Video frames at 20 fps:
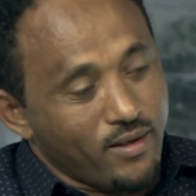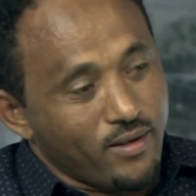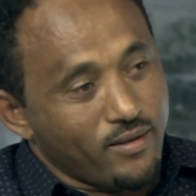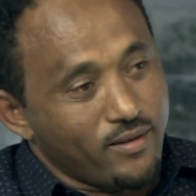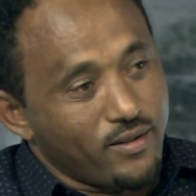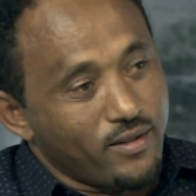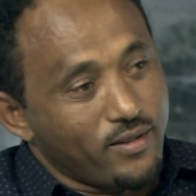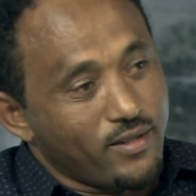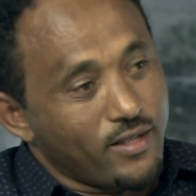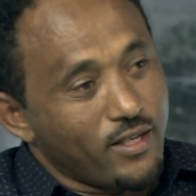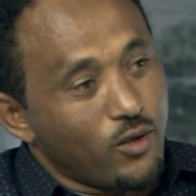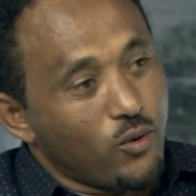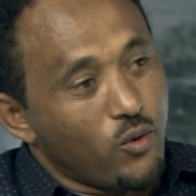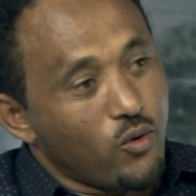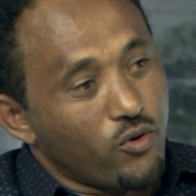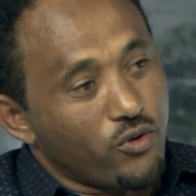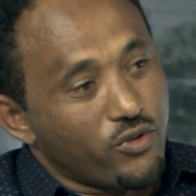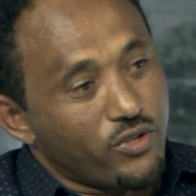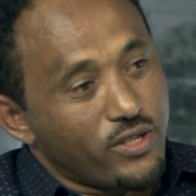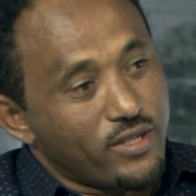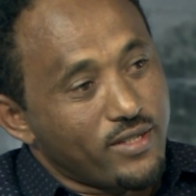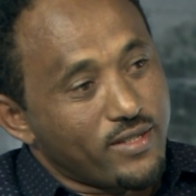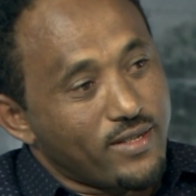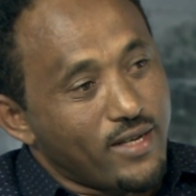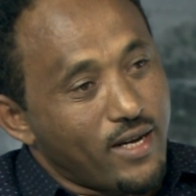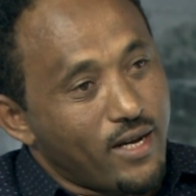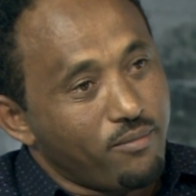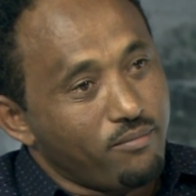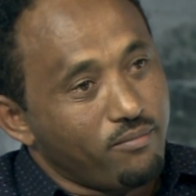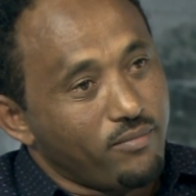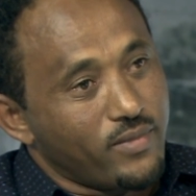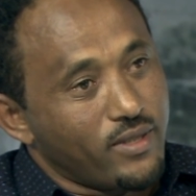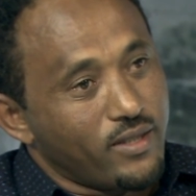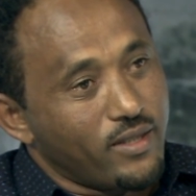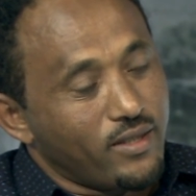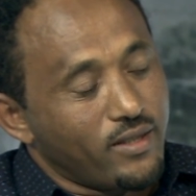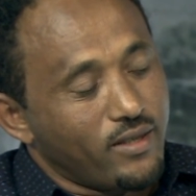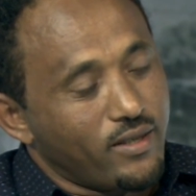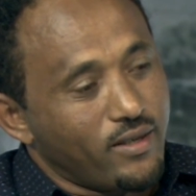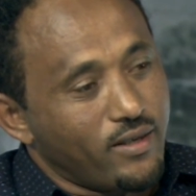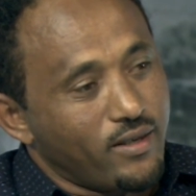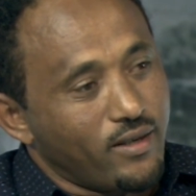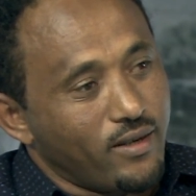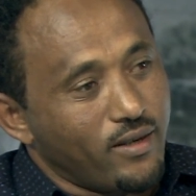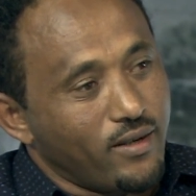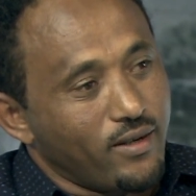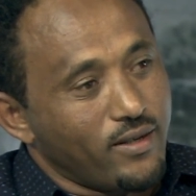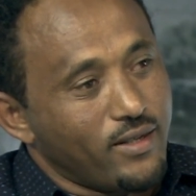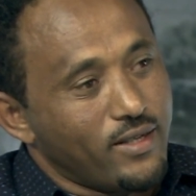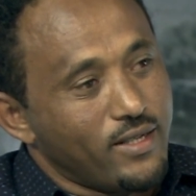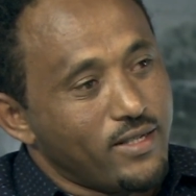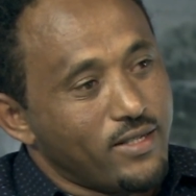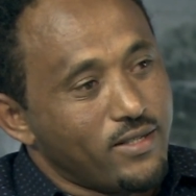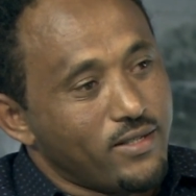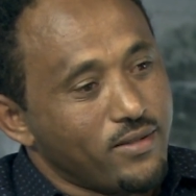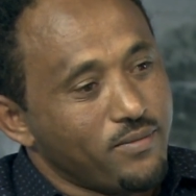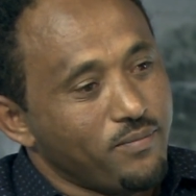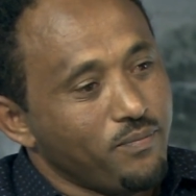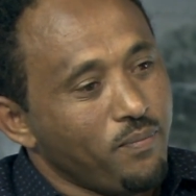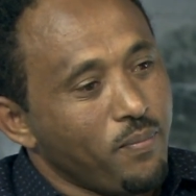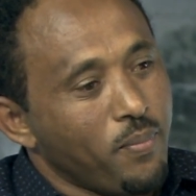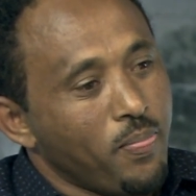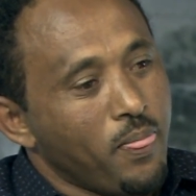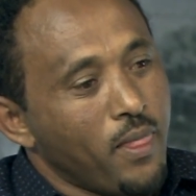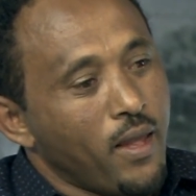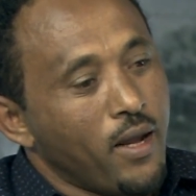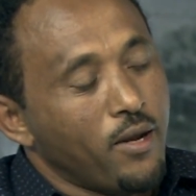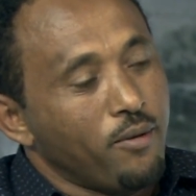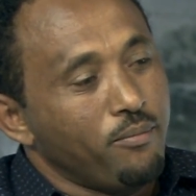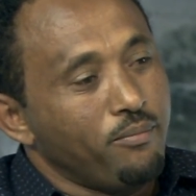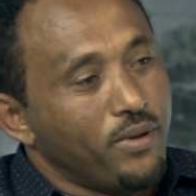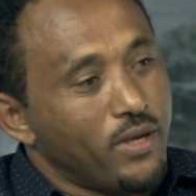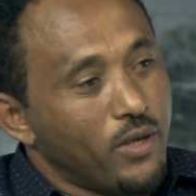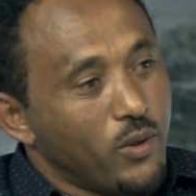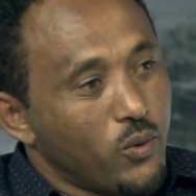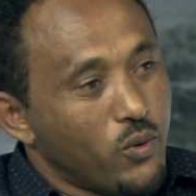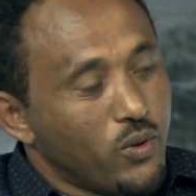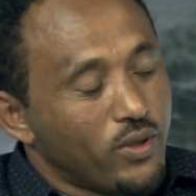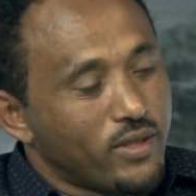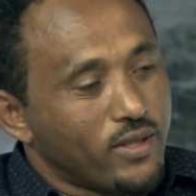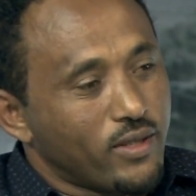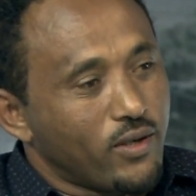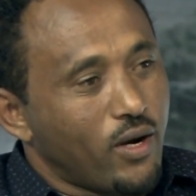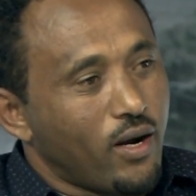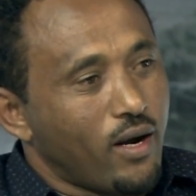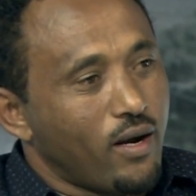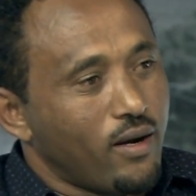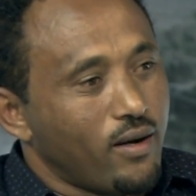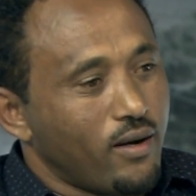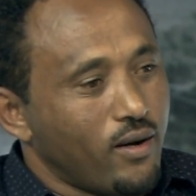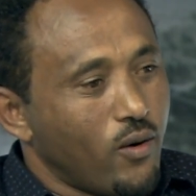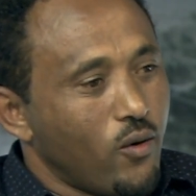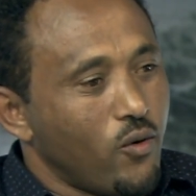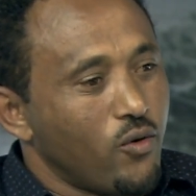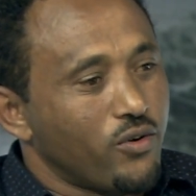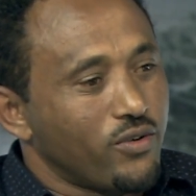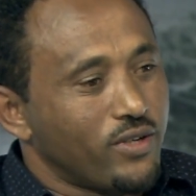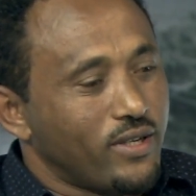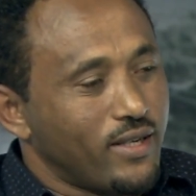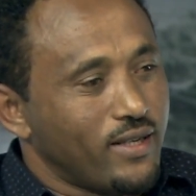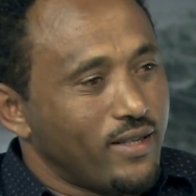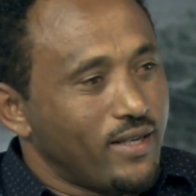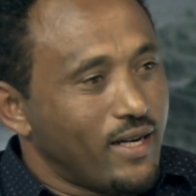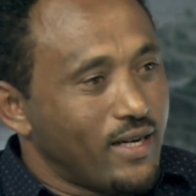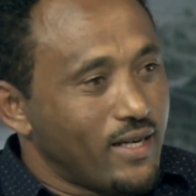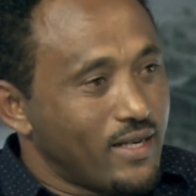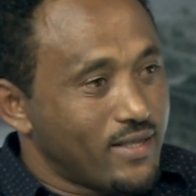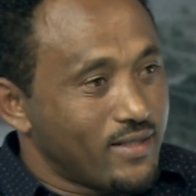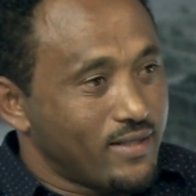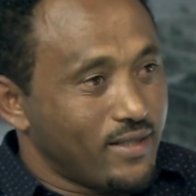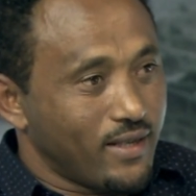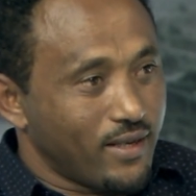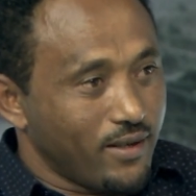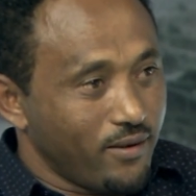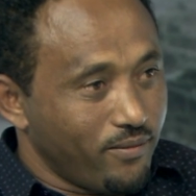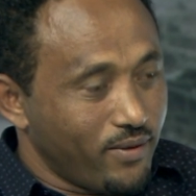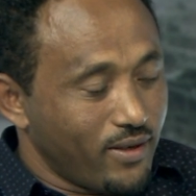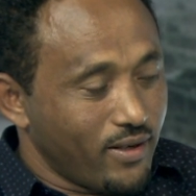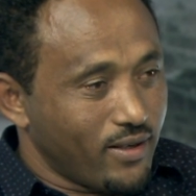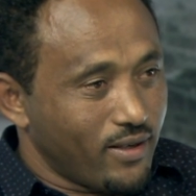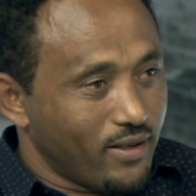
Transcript: The Three Gorges Dam is built on the Yangtze River.